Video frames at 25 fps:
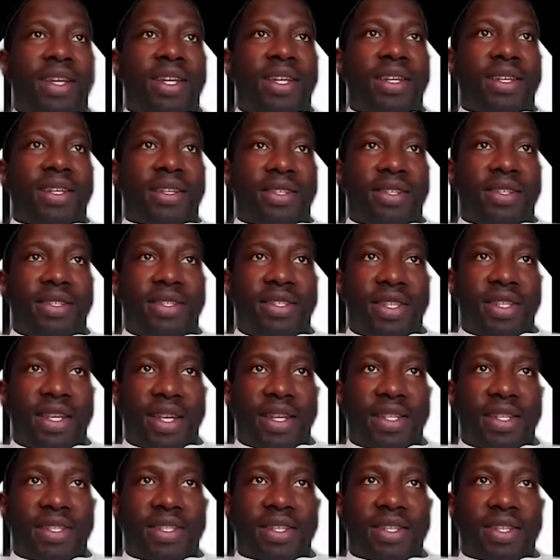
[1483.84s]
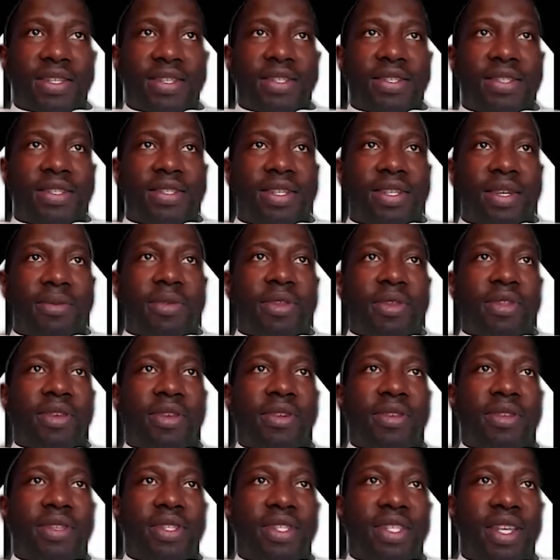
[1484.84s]
Ecclesiasticus chapter
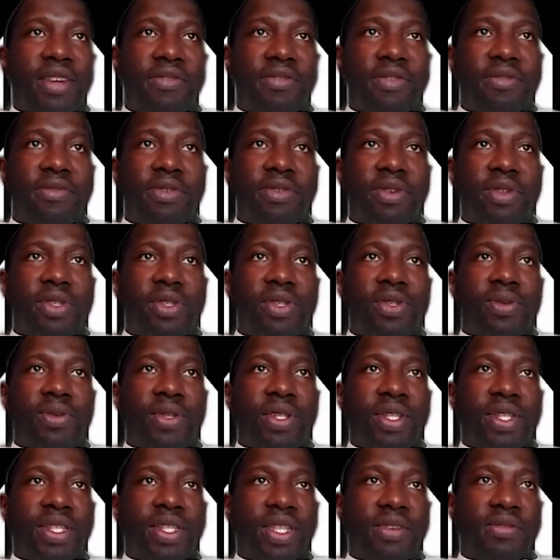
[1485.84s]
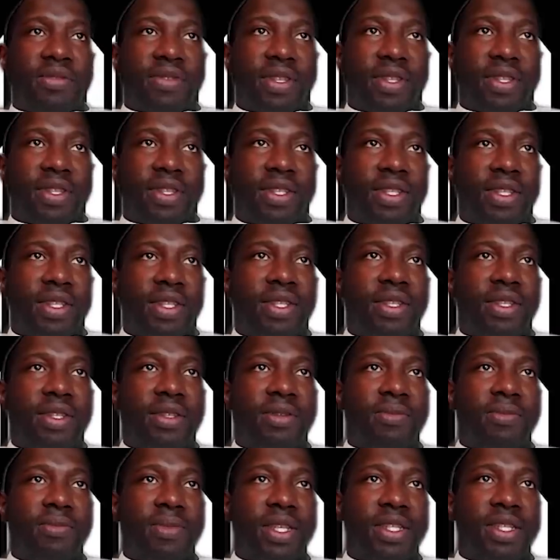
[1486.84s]
thirty-seven, verse twenty-seven.
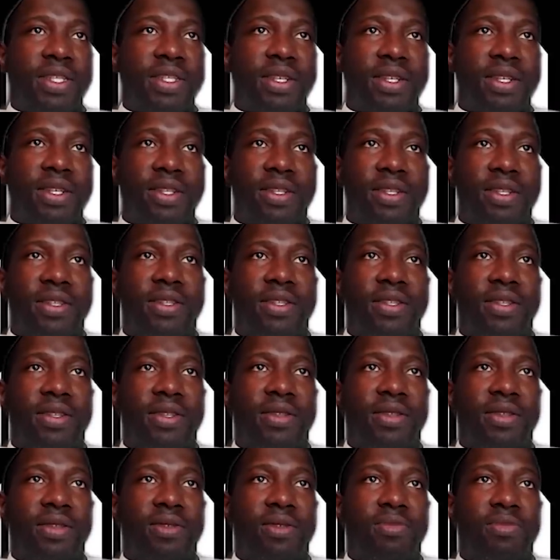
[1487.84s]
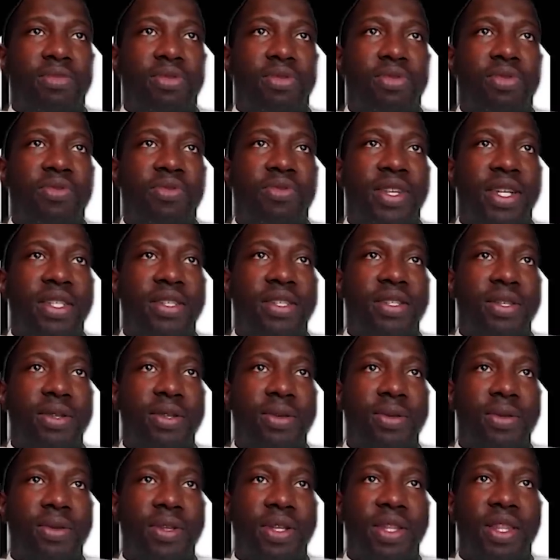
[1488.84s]
My son, prove thy
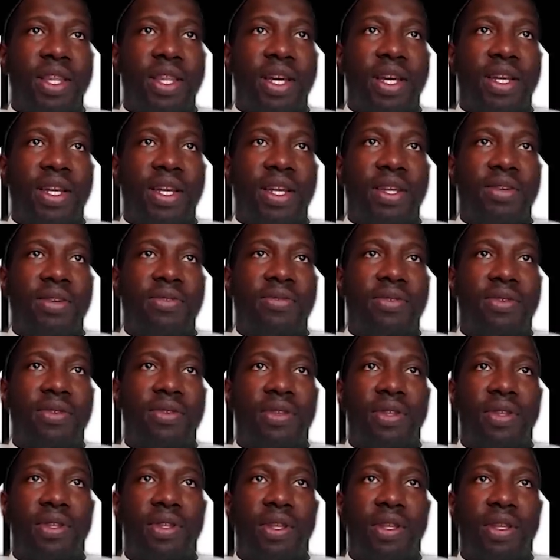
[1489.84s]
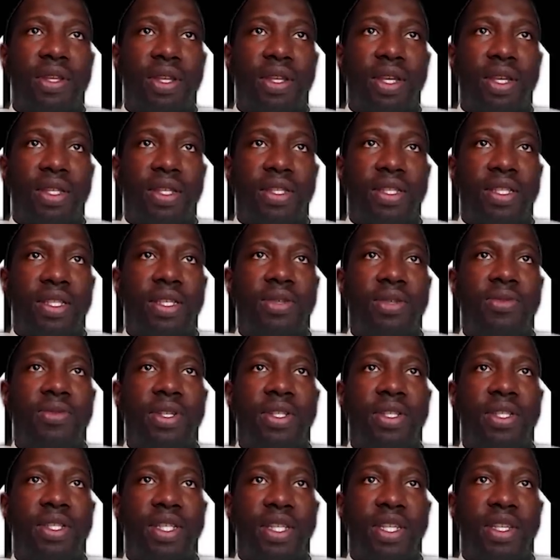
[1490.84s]
soul in thy life, and see what
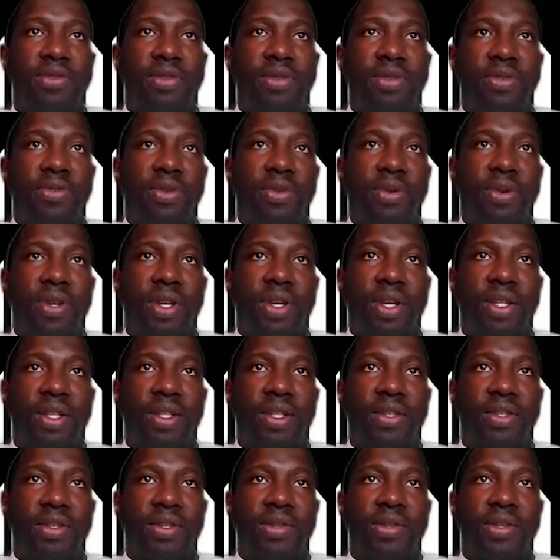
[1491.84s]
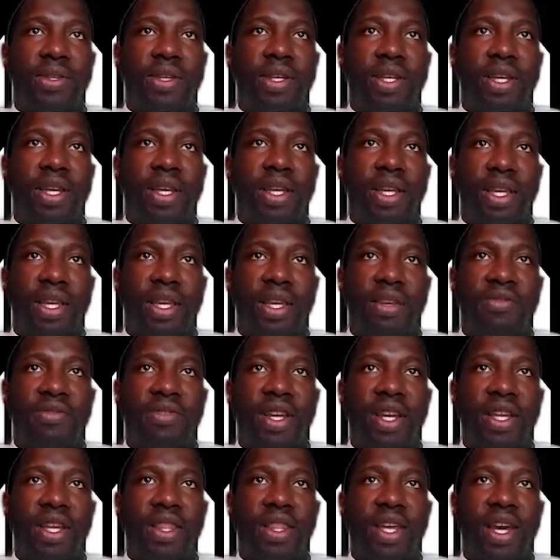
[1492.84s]
is evil for it, and give
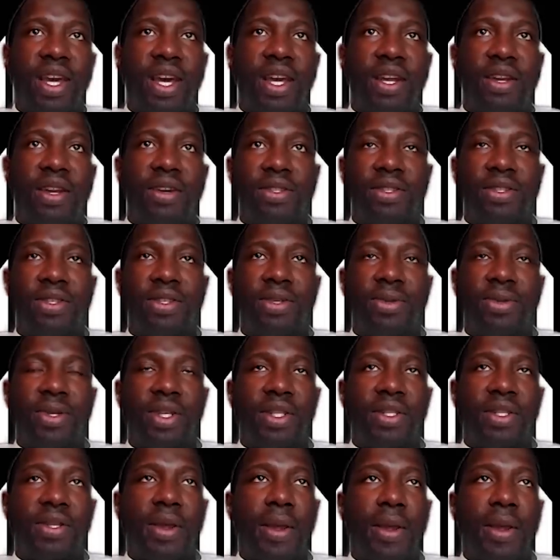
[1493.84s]
not that unto it.